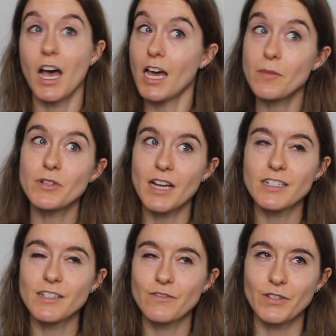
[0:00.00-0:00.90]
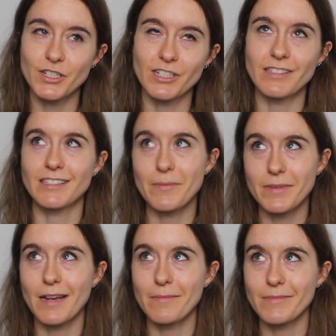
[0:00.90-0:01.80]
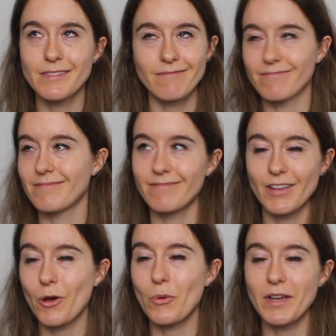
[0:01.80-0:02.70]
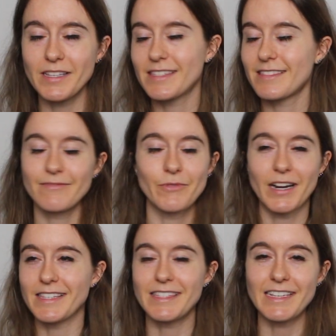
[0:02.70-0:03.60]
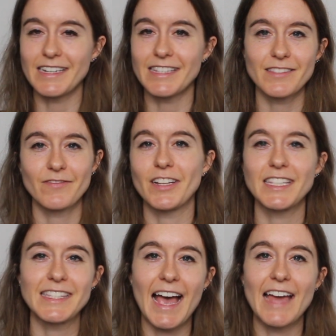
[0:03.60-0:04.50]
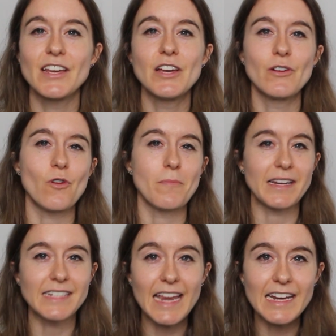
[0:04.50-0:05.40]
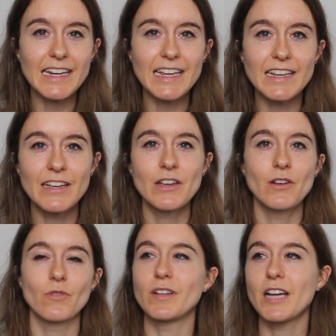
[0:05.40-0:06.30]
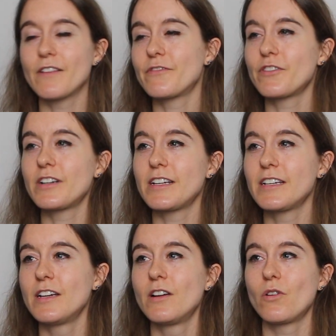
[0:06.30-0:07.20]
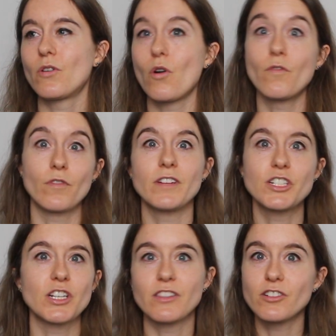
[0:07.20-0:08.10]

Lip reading: unproductive, which is sometimes always what I see and it's really sad, or maintaining, recovery, or overreaching.